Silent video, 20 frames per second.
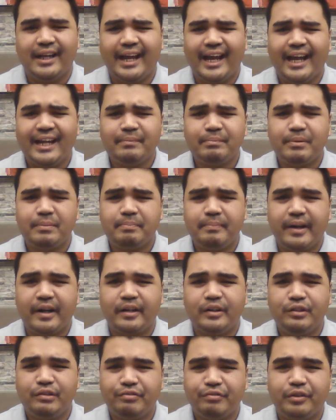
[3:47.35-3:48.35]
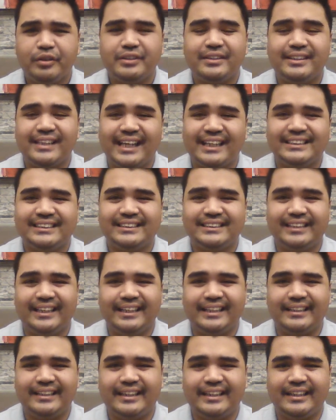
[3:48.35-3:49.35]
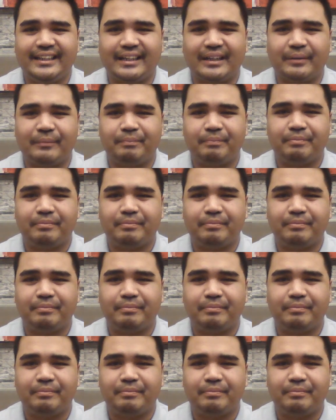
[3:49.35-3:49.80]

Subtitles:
and prepare you for test taking.